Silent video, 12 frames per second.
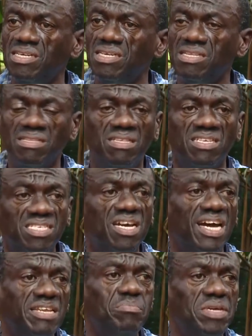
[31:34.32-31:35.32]
This
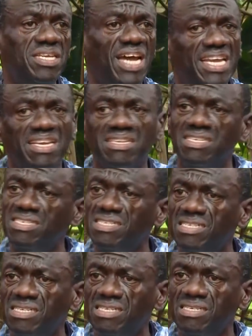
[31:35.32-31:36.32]
can be done.
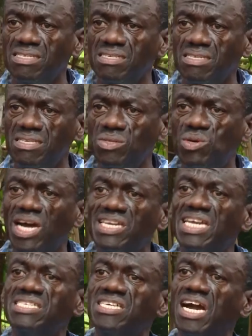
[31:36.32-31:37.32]

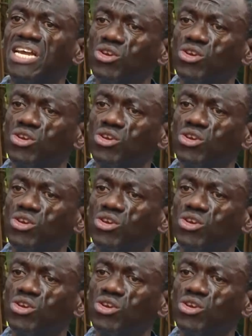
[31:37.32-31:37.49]
Ugandans can